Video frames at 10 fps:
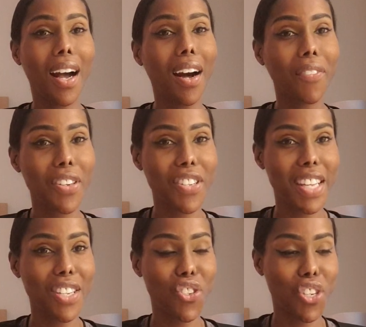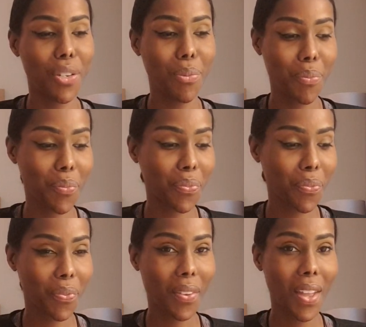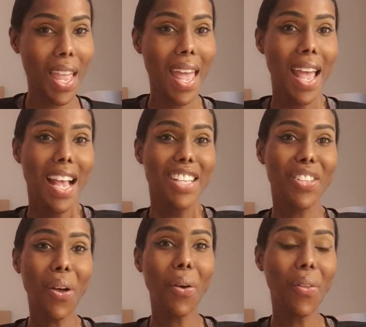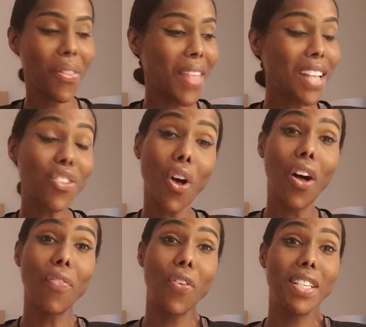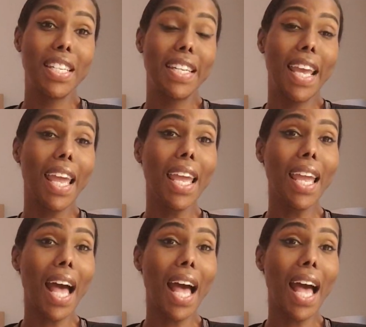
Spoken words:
conversation. So that's all for today.